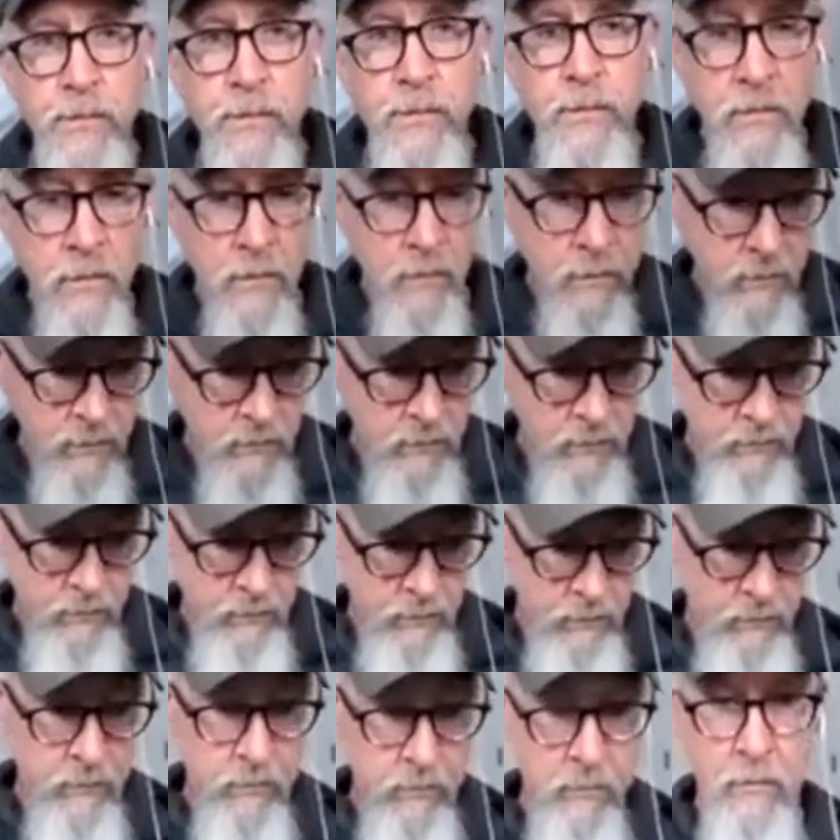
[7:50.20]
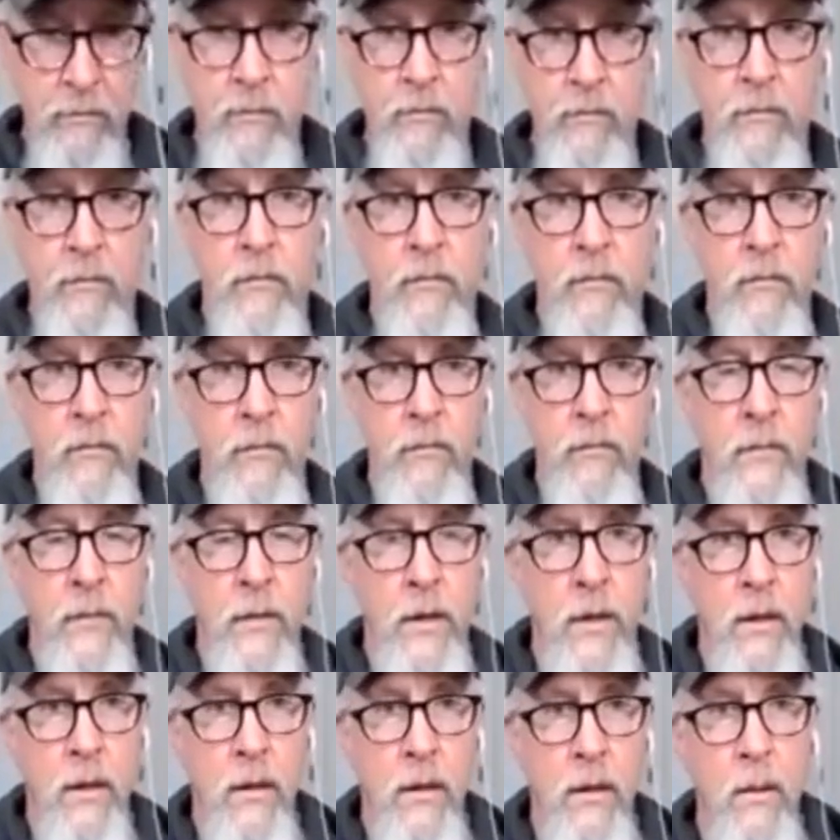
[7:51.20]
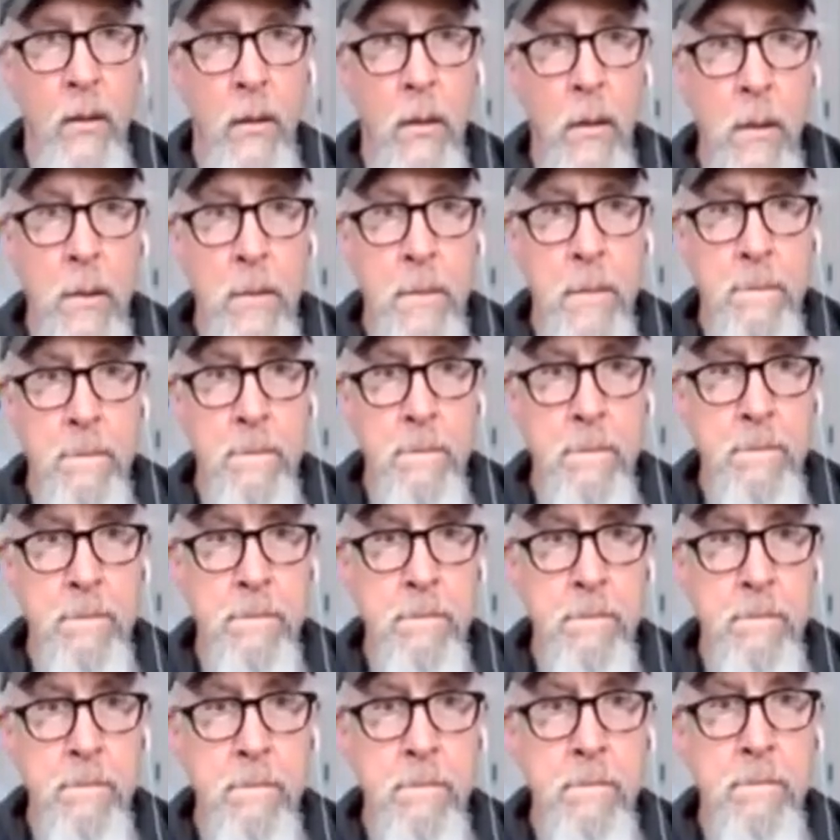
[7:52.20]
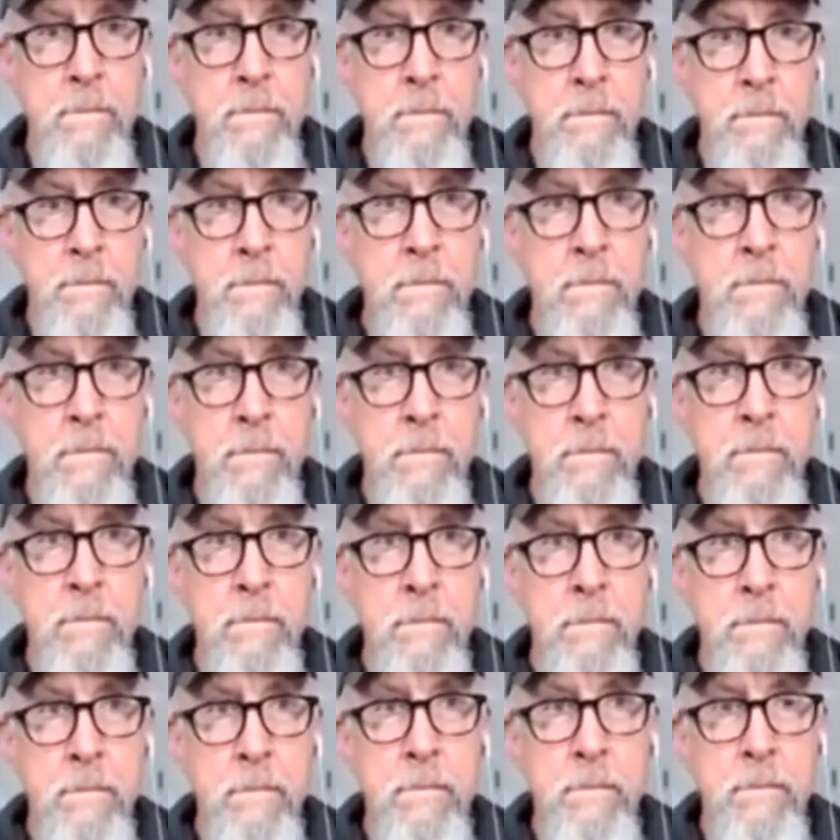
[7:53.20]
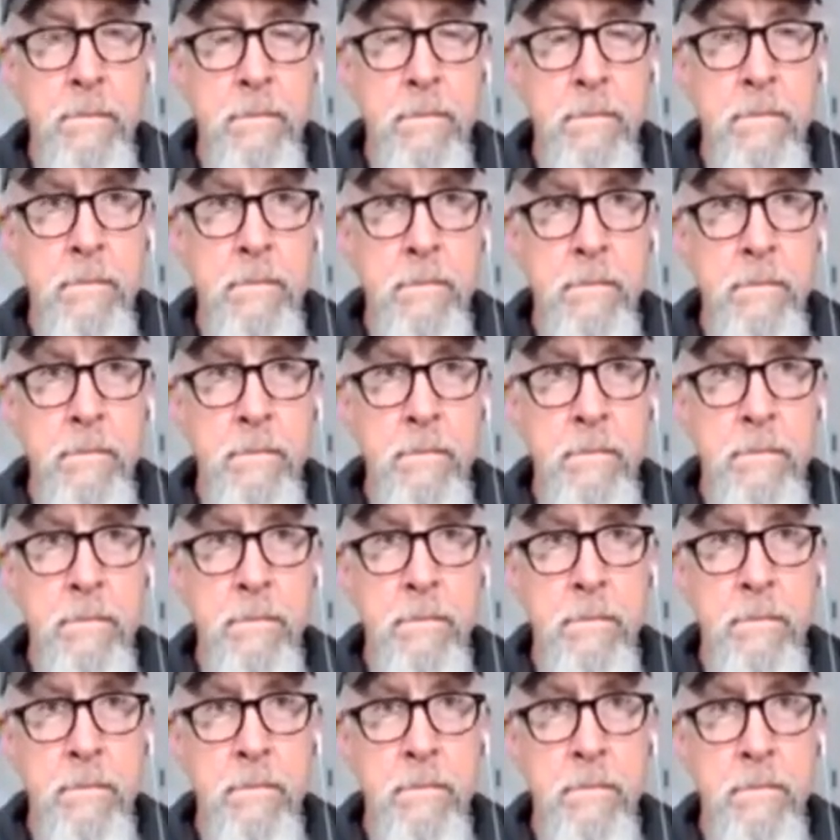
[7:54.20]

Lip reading: The person shown says nothing.